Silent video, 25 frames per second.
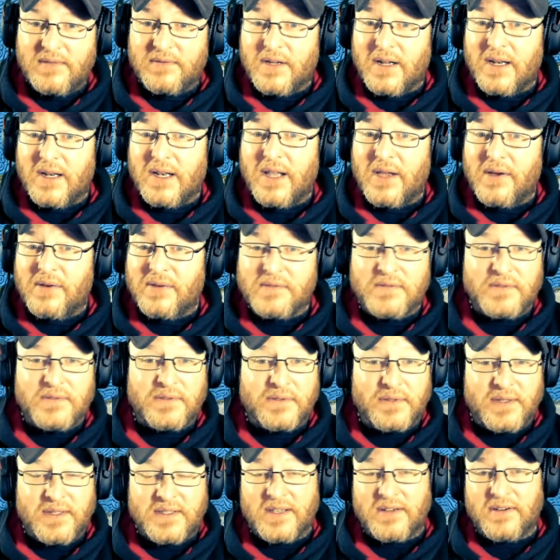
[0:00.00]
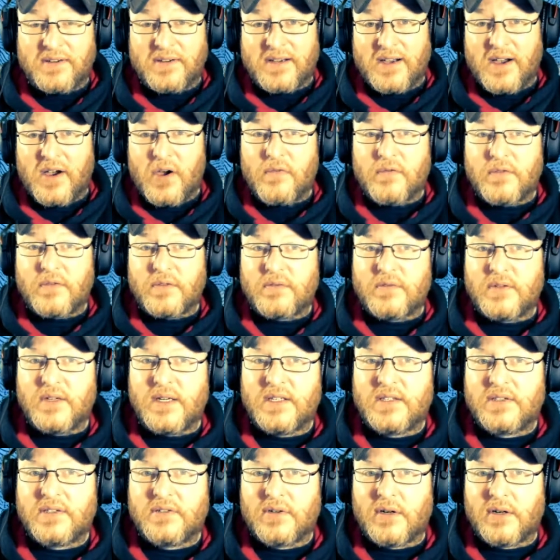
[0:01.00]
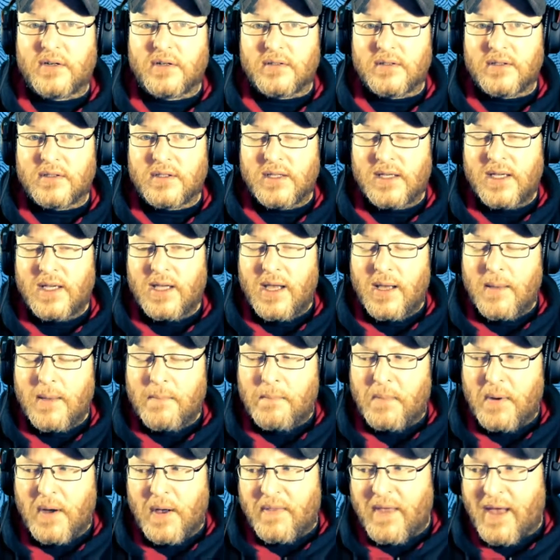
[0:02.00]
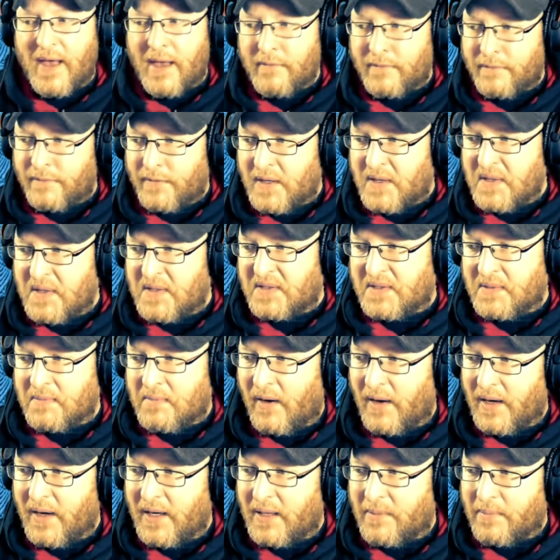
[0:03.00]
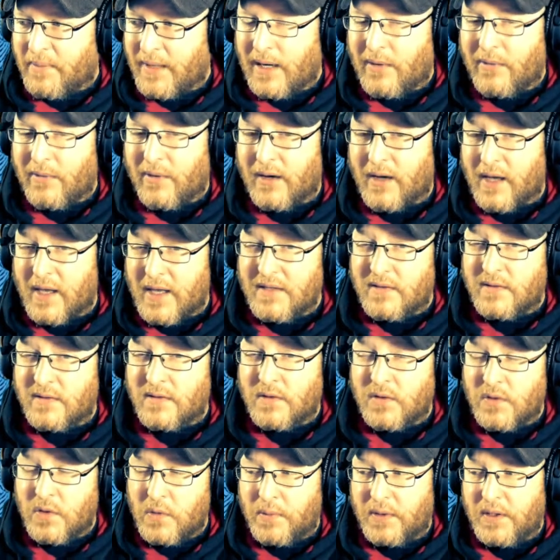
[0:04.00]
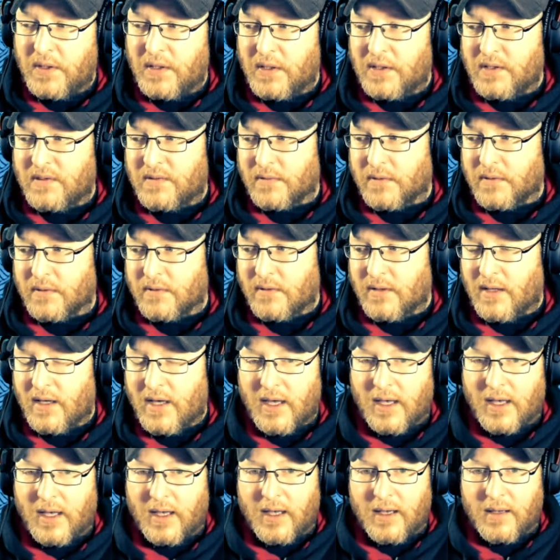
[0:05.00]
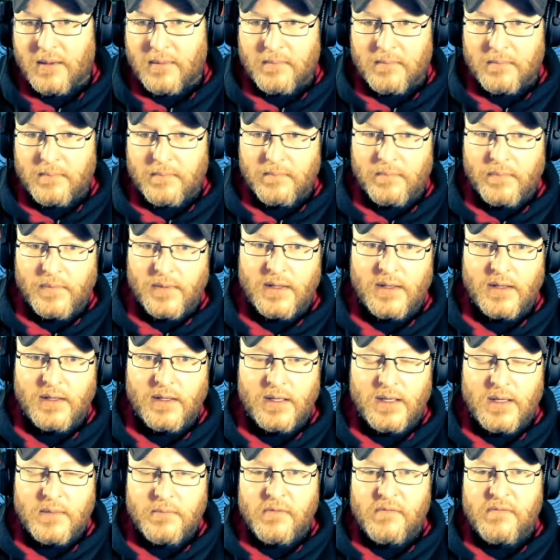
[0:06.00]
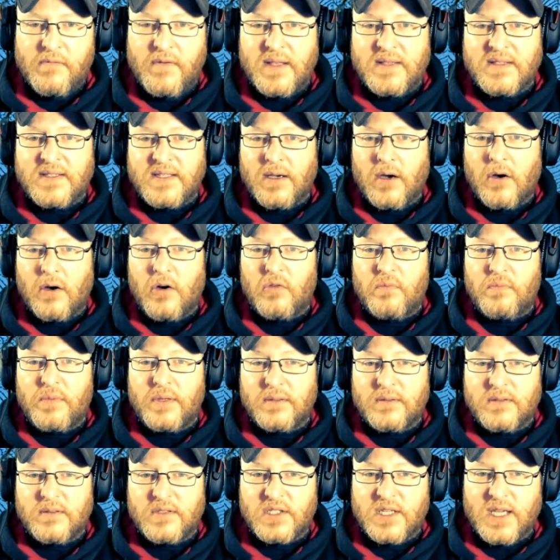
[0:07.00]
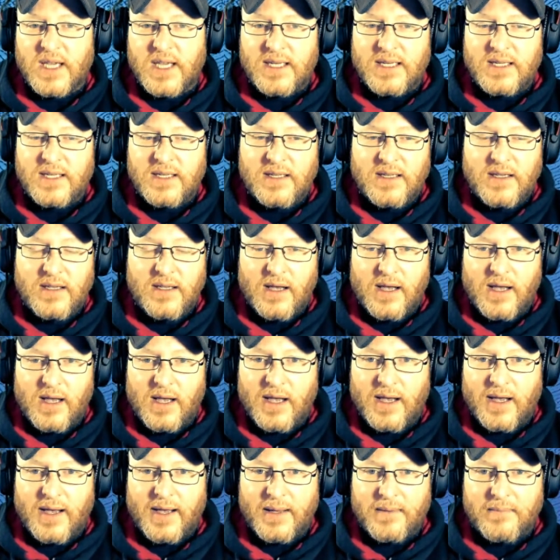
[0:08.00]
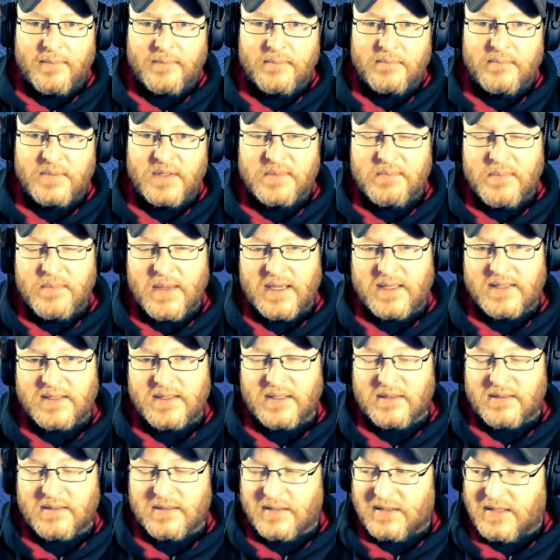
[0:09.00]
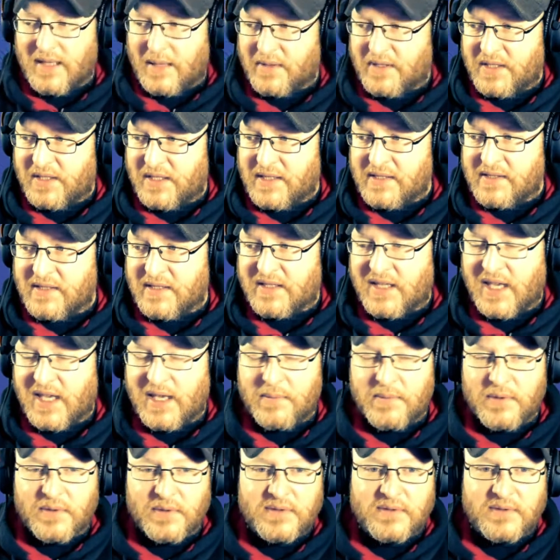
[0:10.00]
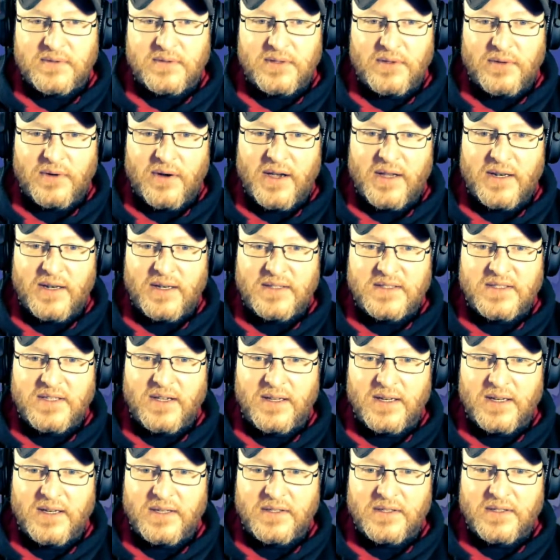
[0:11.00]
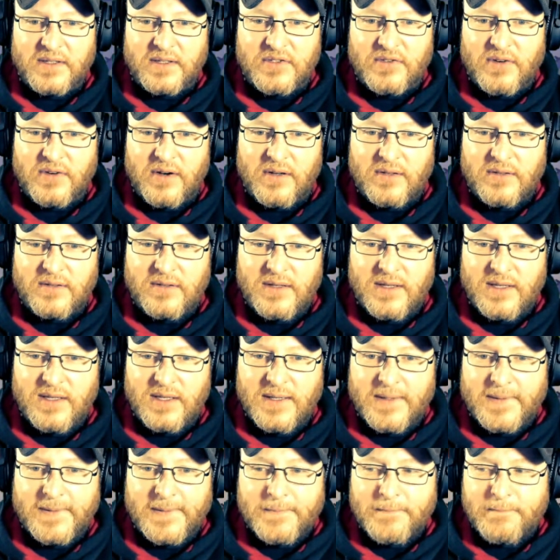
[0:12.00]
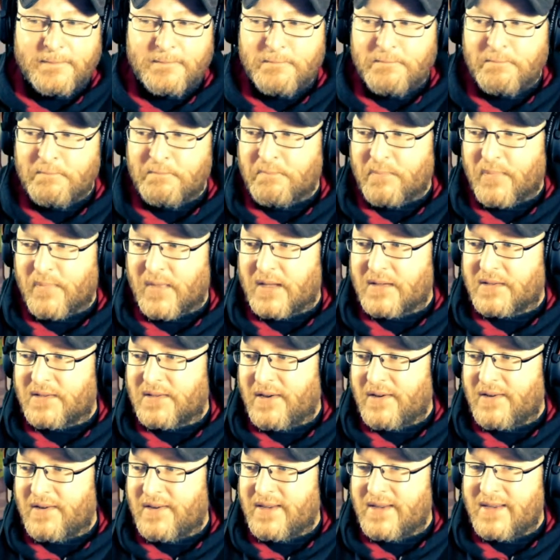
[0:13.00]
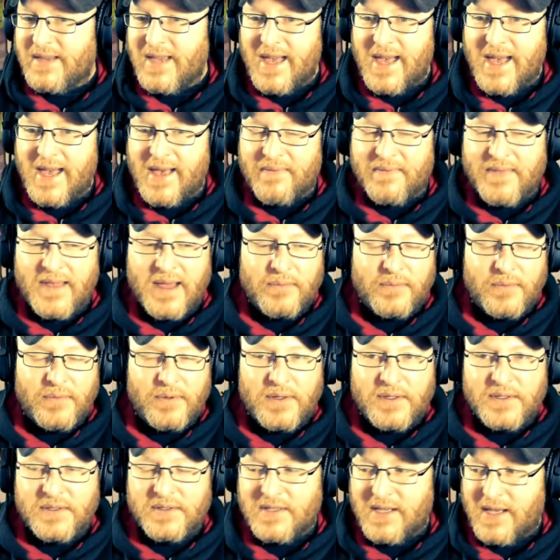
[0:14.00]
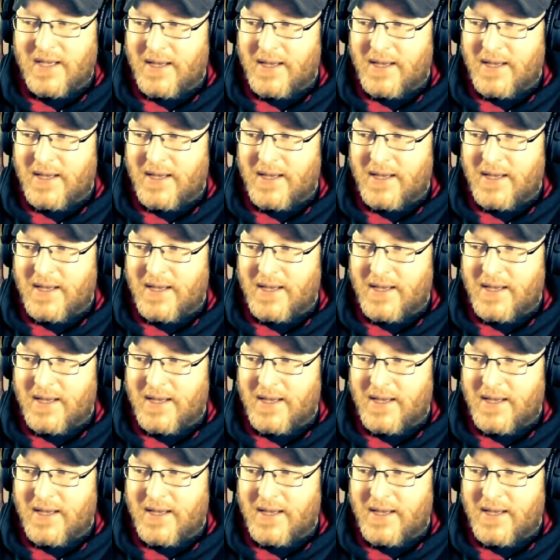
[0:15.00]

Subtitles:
at low difficulties, I often really struggle. But that first minor power is super useful. Preventing a whole build chain just makes it that much easier to keep your island tile under control. So yeah, that was